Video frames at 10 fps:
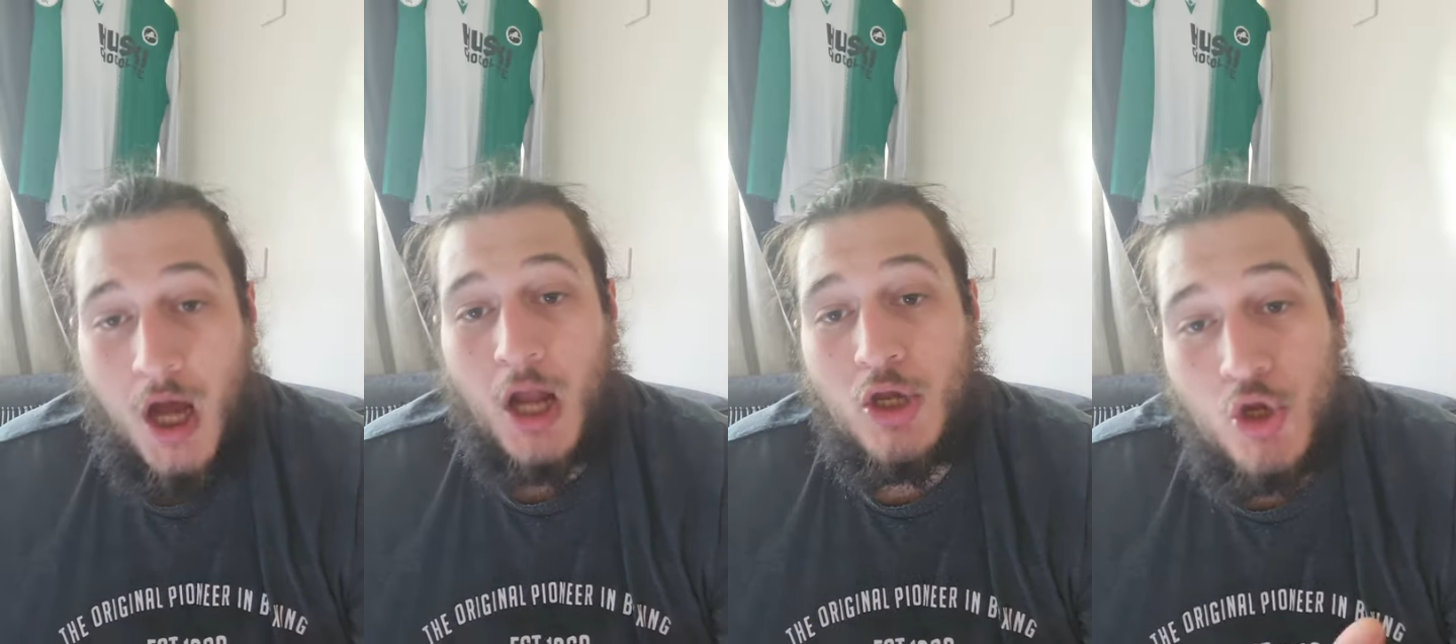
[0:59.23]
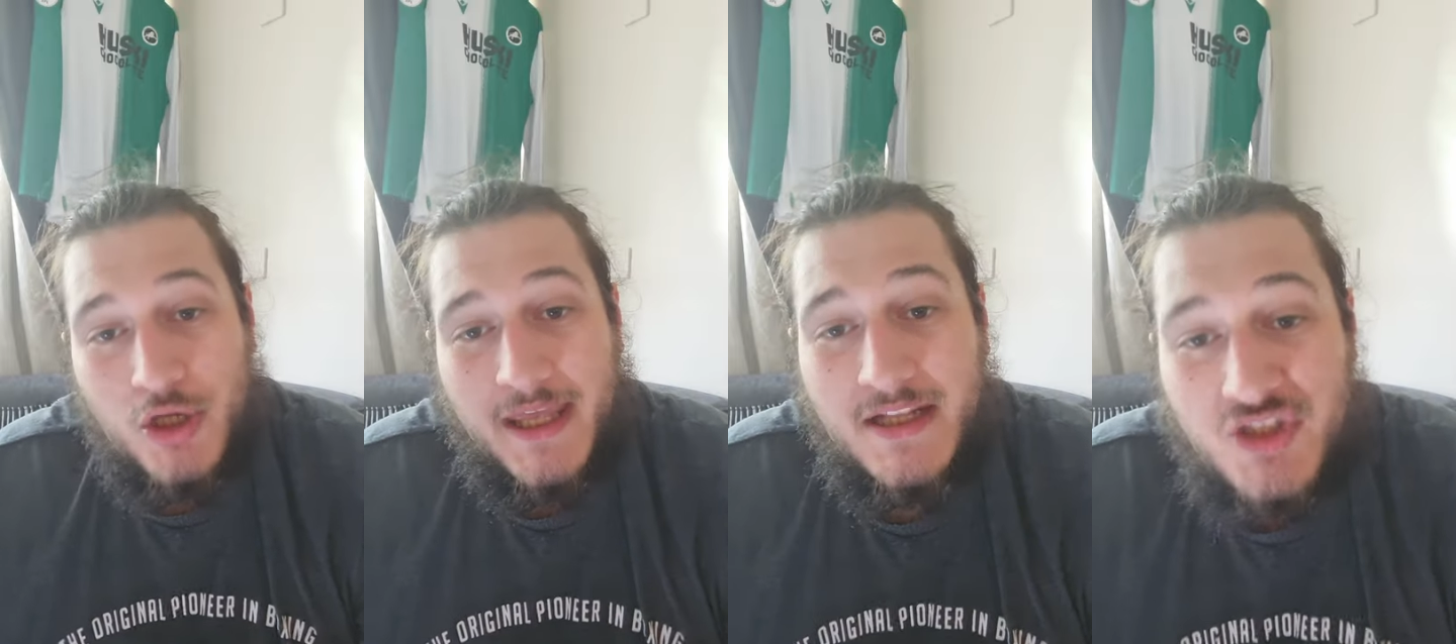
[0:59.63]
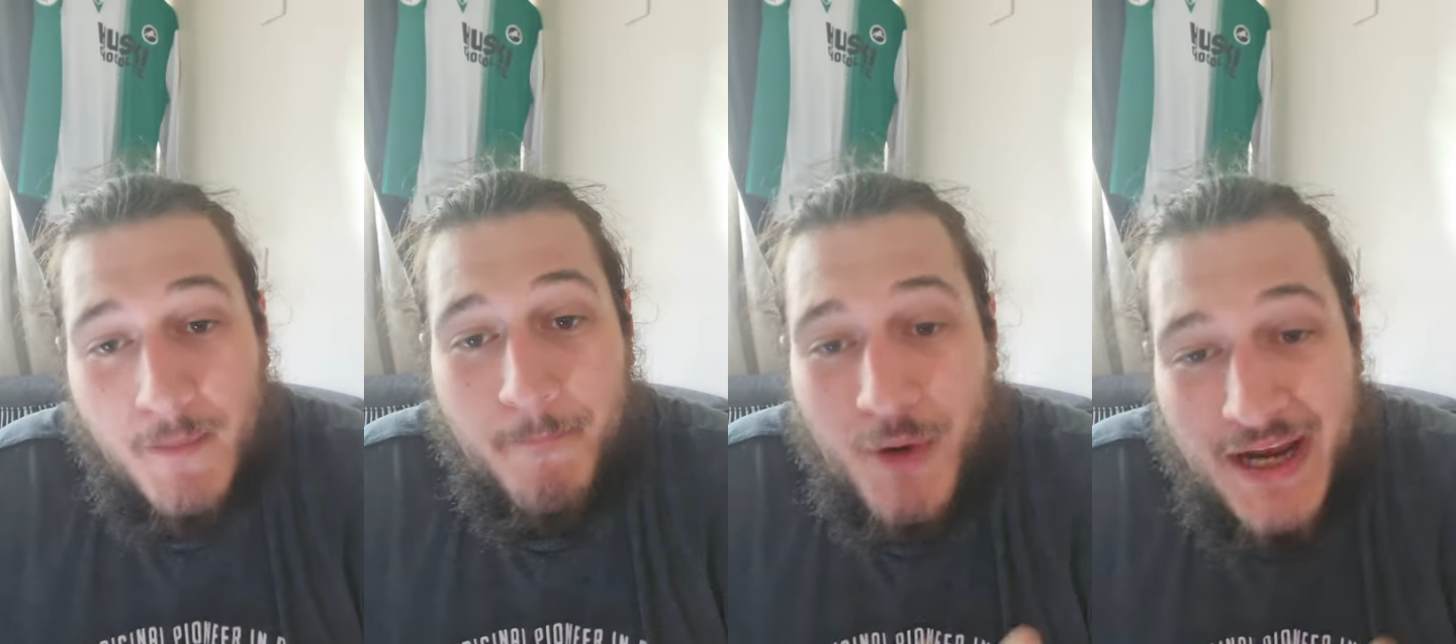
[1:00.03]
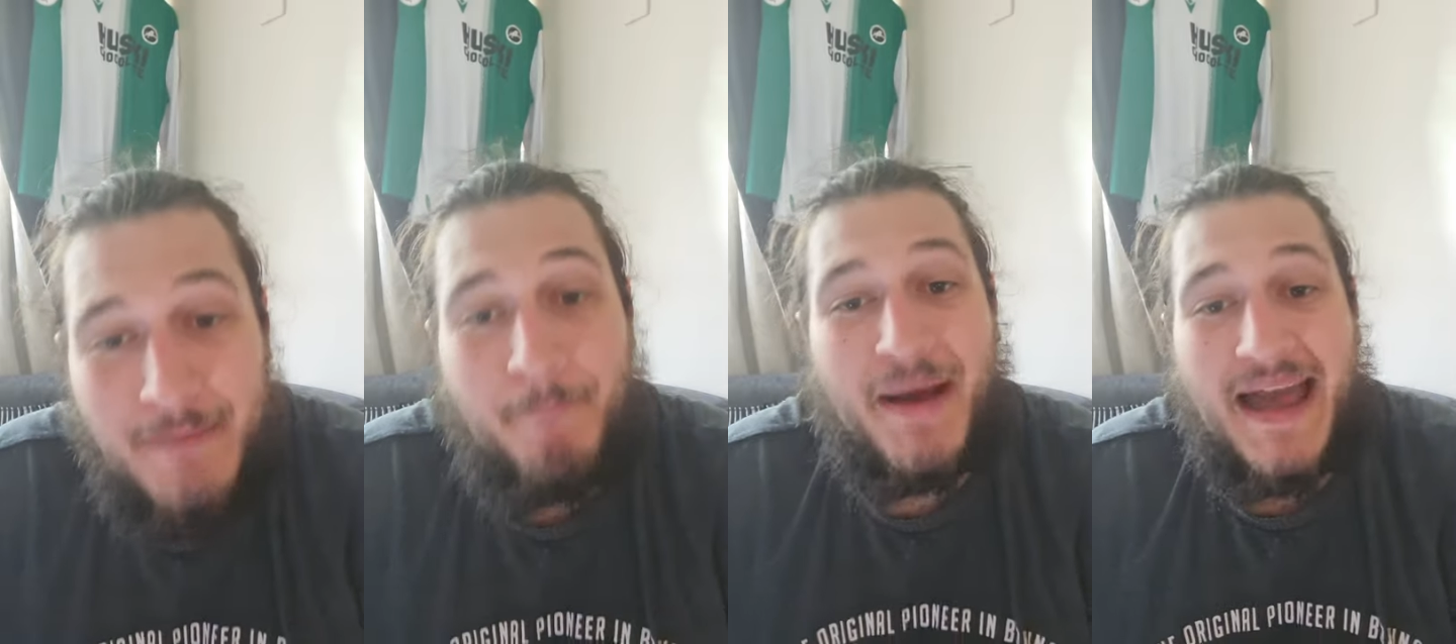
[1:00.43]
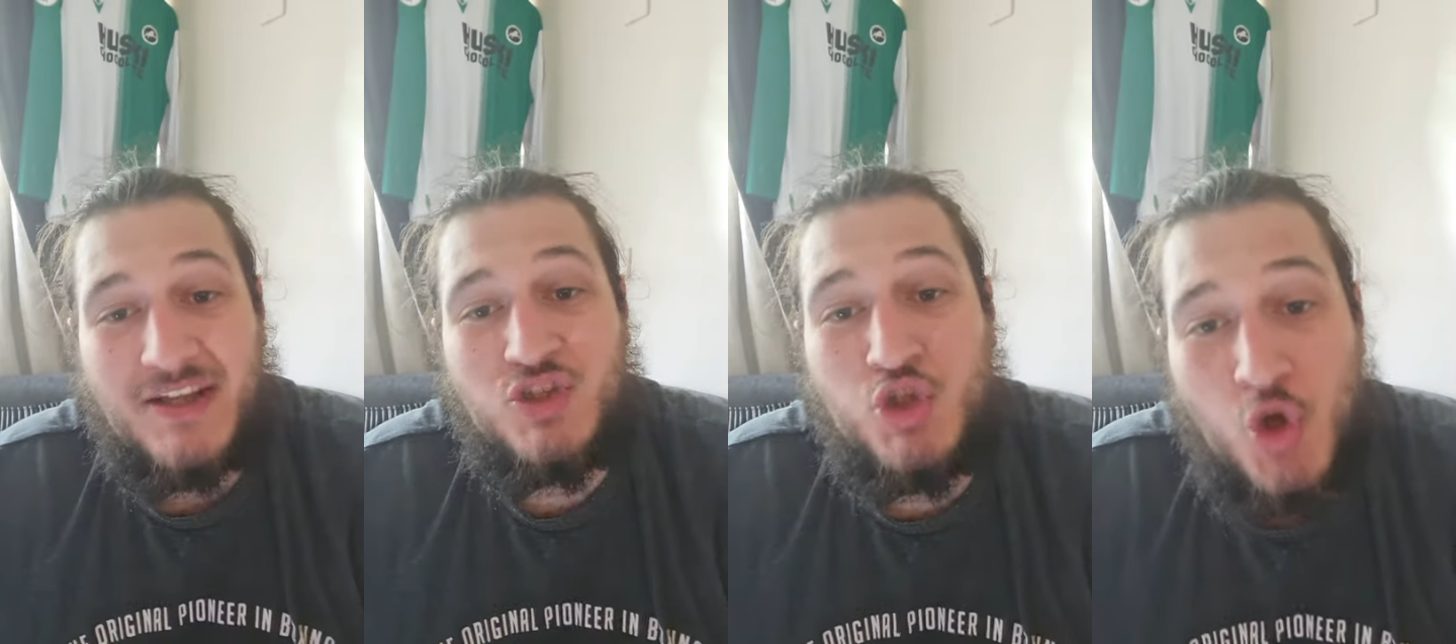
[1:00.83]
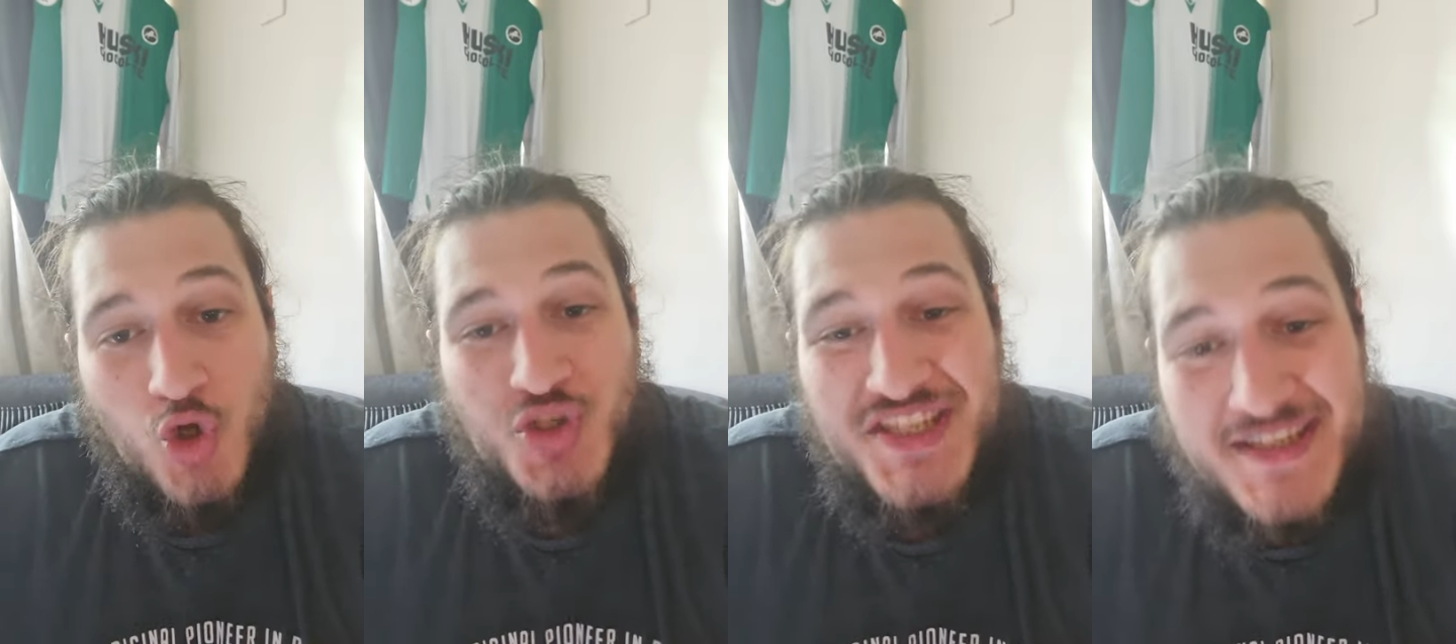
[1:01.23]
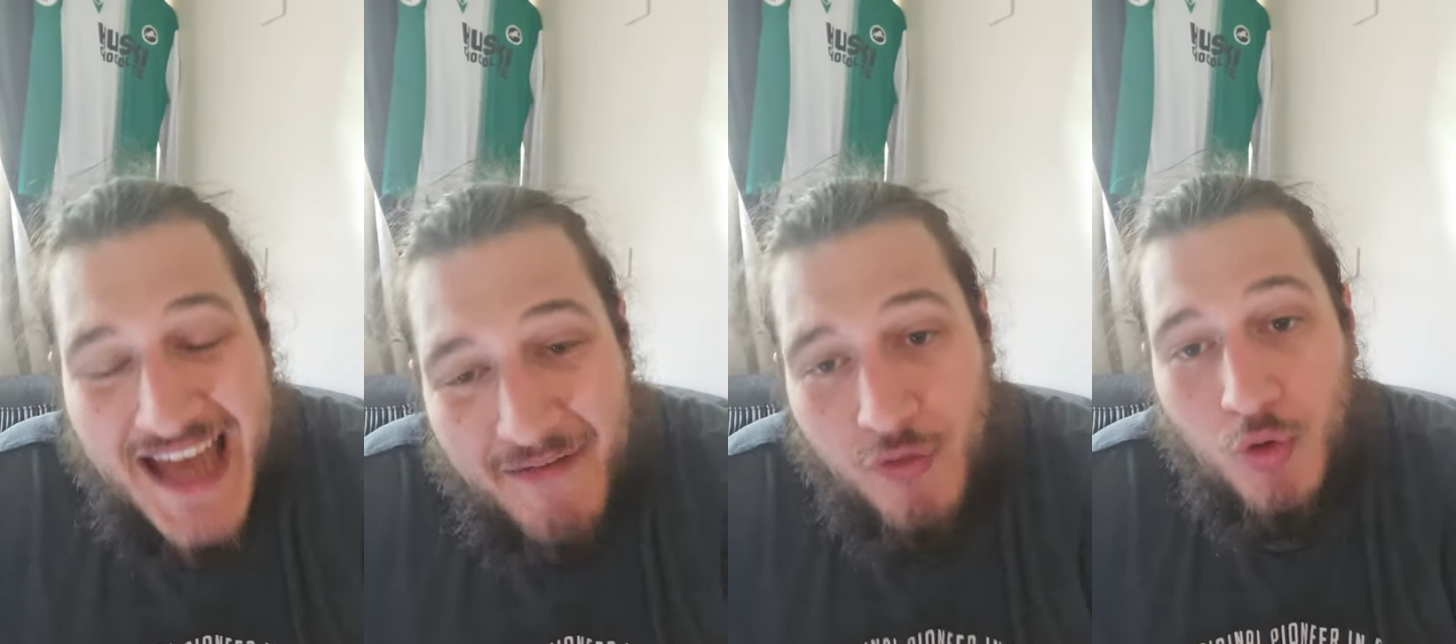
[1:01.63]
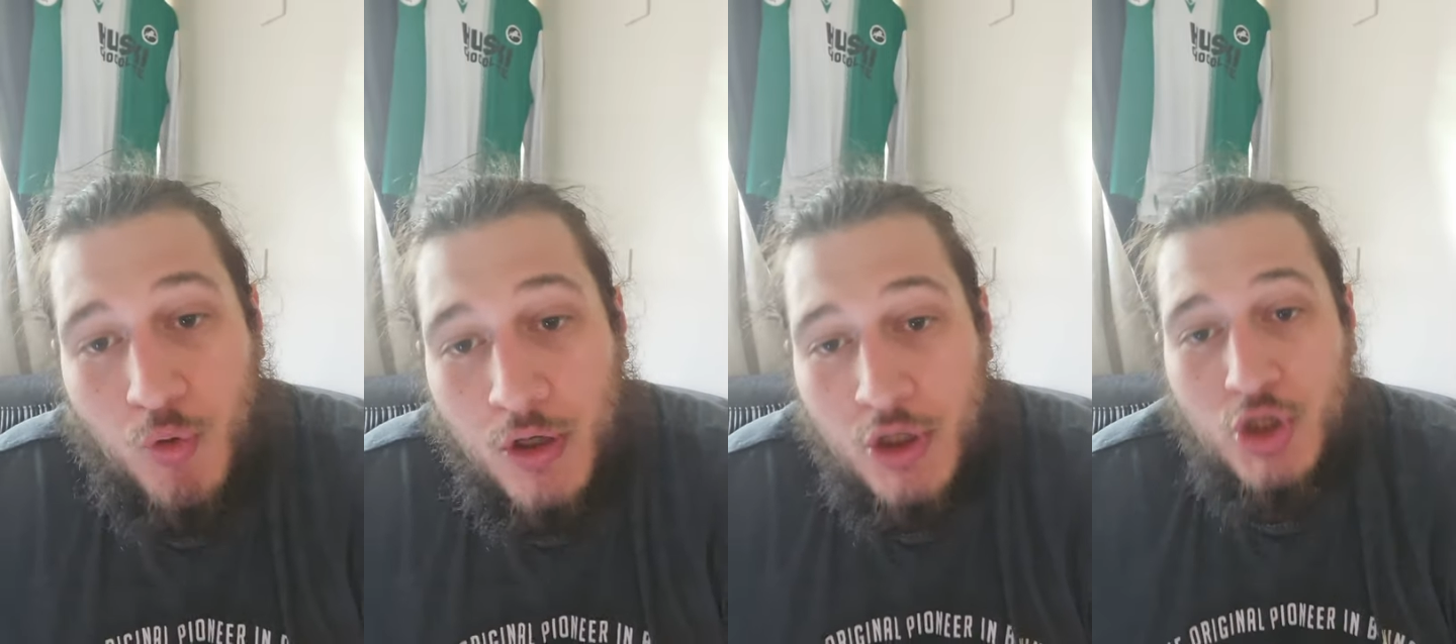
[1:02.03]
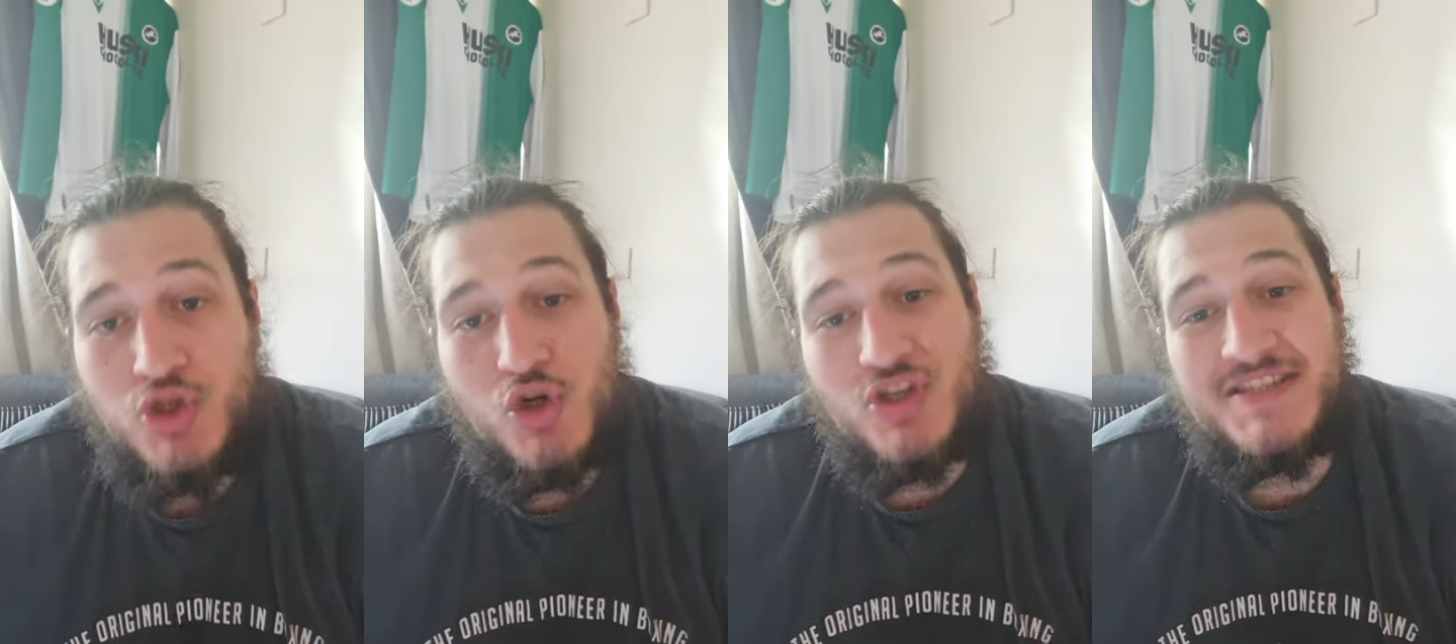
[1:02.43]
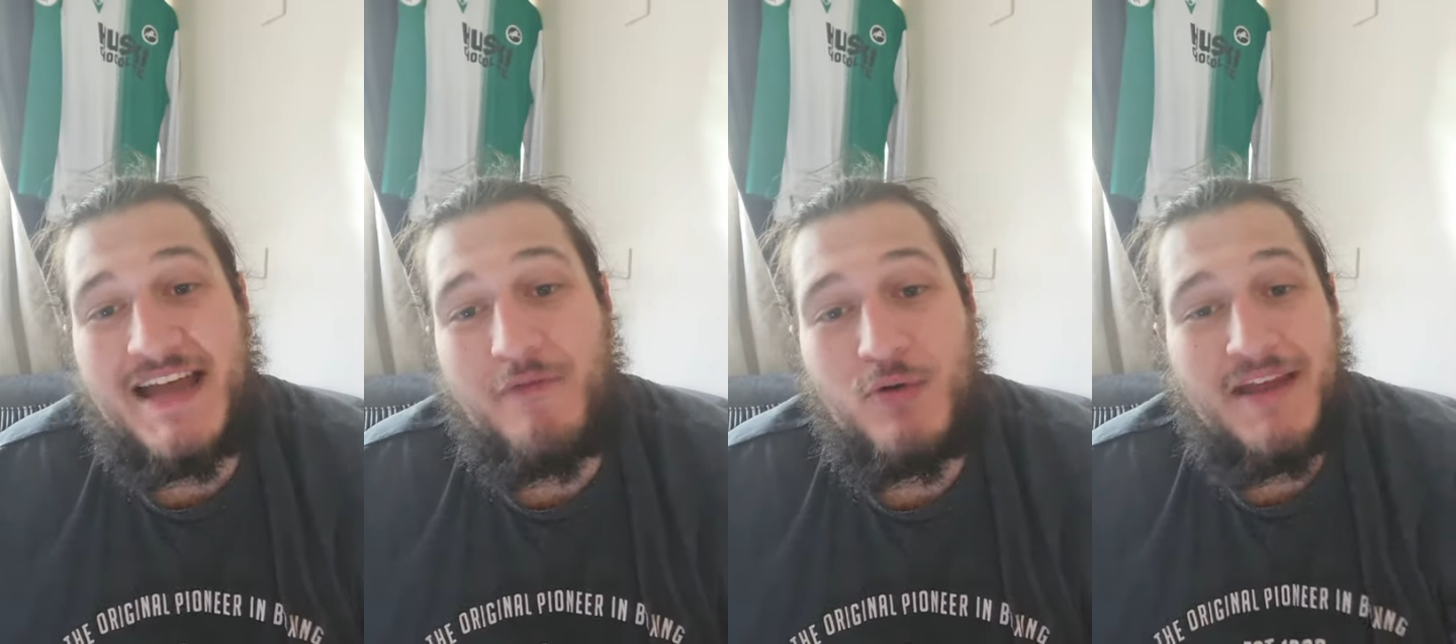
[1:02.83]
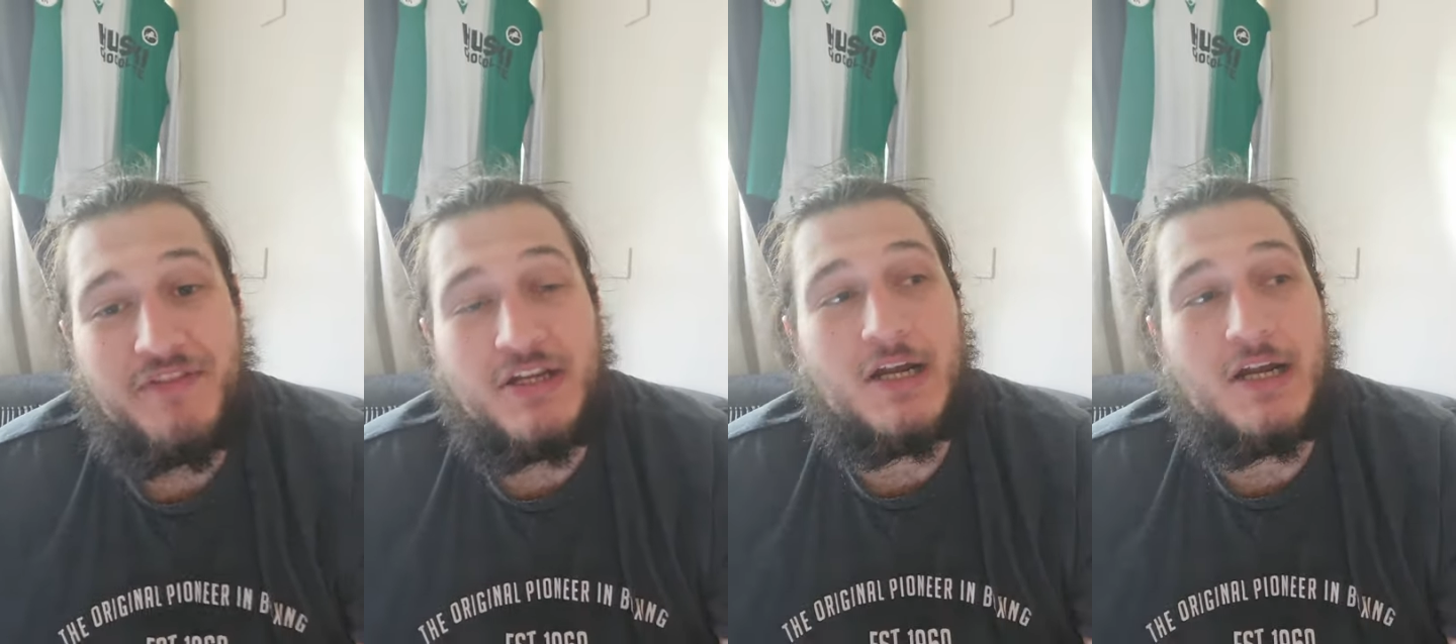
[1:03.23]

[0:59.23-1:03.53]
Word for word: are looking to bring back George Saville. George Saville left the